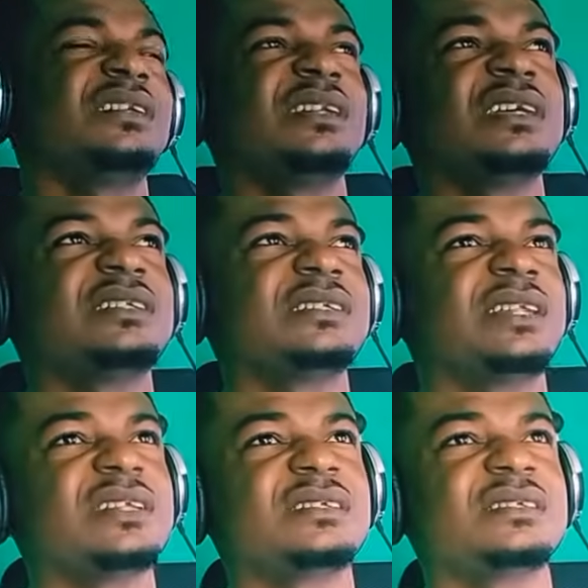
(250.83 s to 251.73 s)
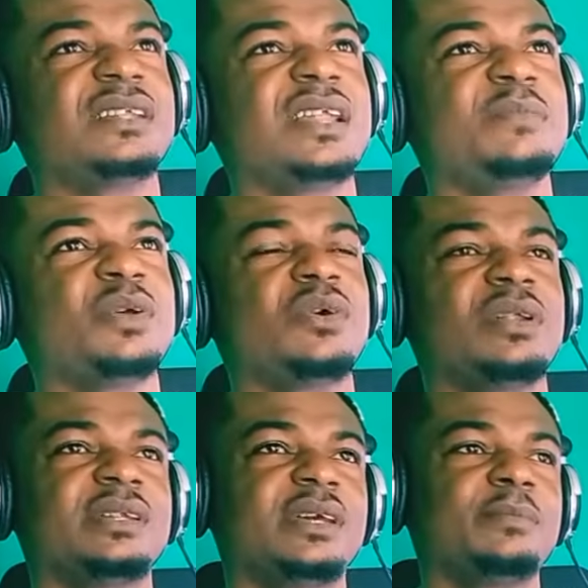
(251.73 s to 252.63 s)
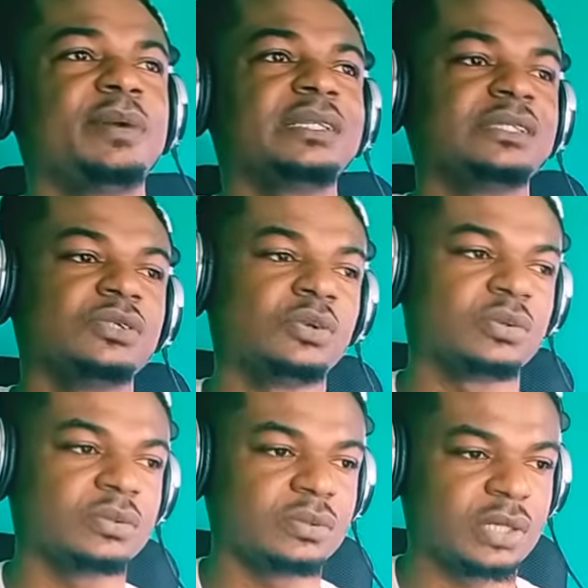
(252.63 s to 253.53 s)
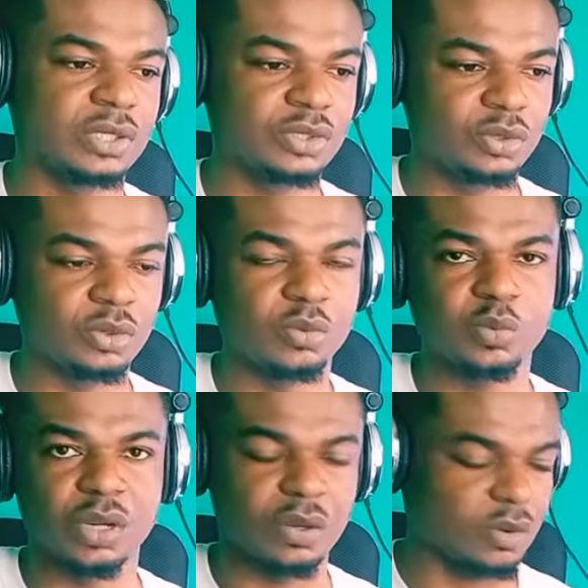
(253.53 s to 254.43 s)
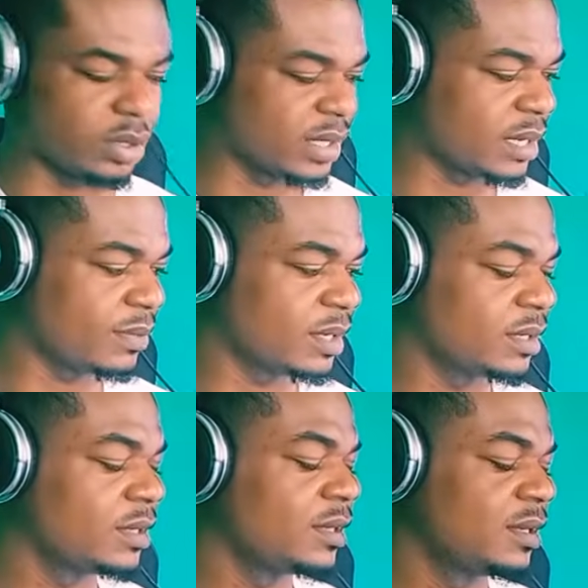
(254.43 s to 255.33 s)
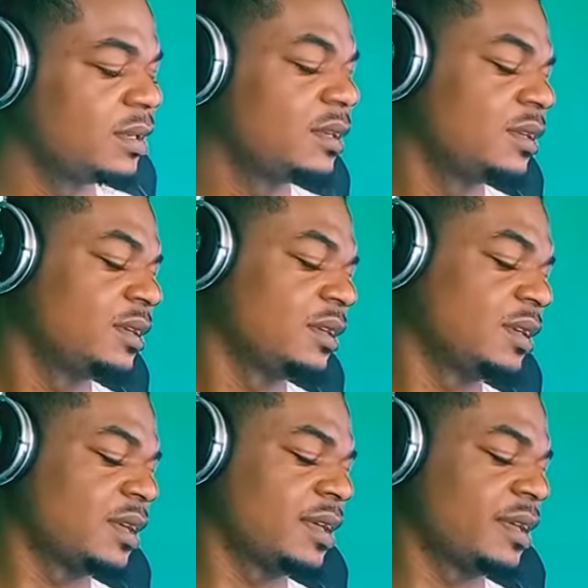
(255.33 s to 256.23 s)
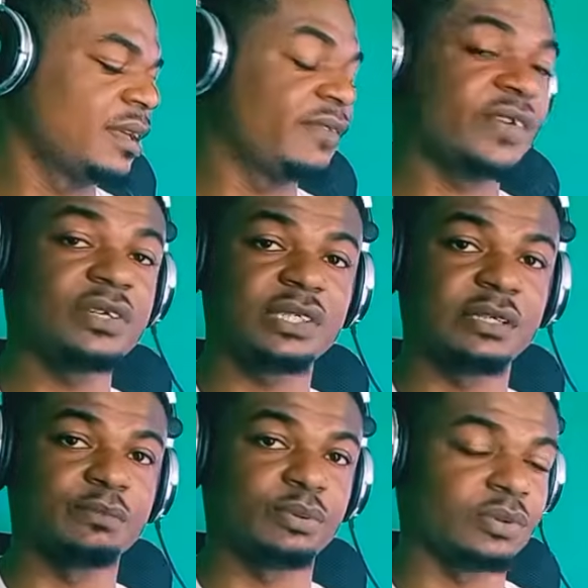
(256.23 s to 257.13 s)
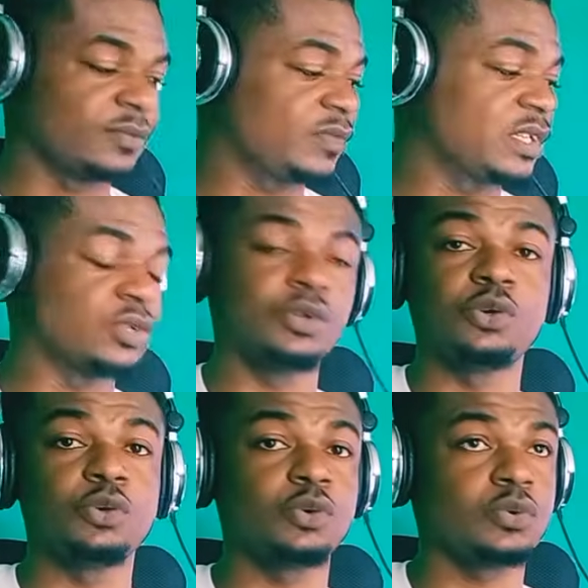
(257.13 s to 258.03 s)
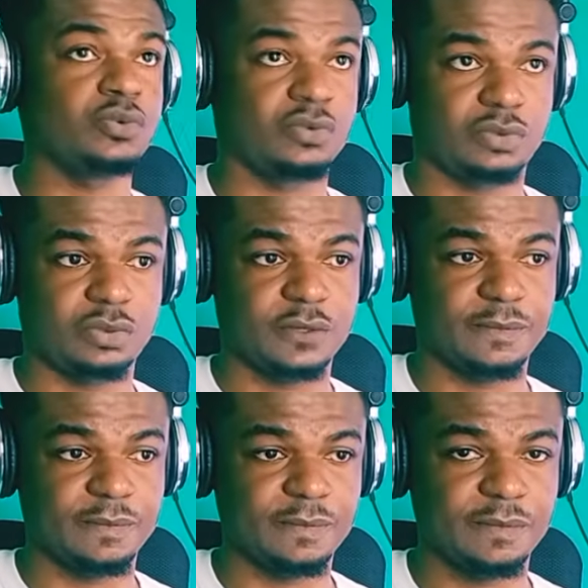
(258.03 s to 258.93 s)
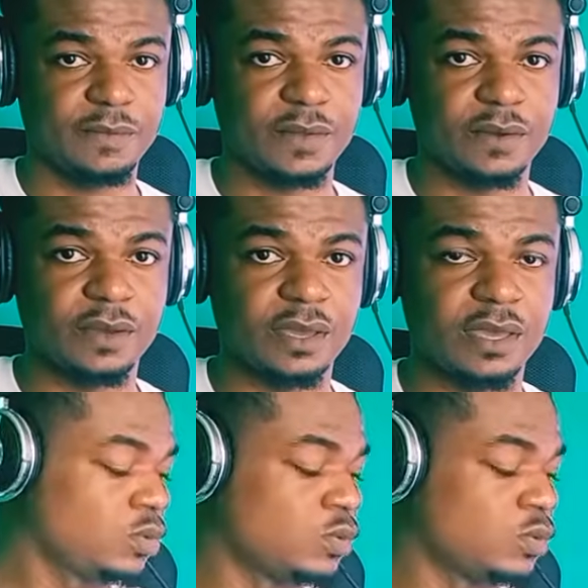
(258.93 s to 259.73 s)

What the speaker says: Let me call it a passing note. I just don't know what I'll call that, but it's very simple. It's on your do. Okay.